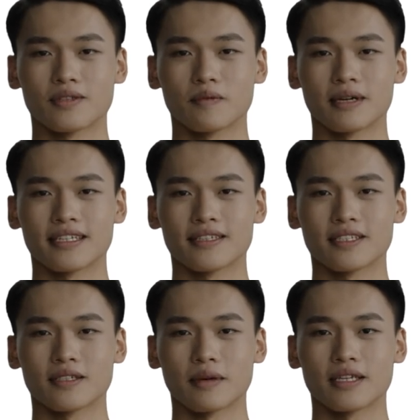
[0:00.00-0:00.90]
replace the
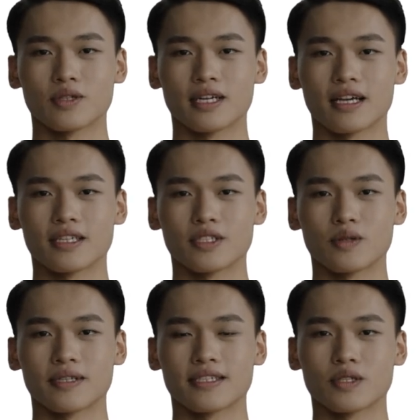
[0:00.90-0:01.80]
special character
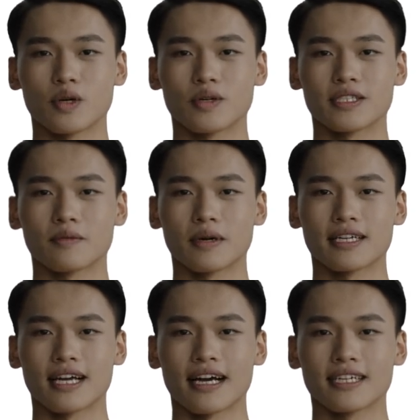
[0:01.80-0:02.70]
with its
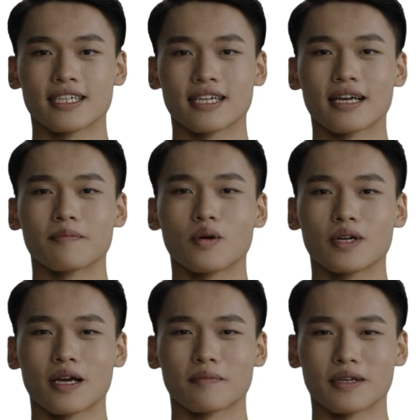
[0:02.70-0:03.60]
corresponding entity name or
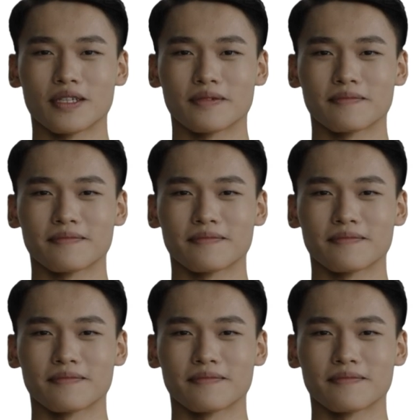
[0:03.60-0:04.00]
number.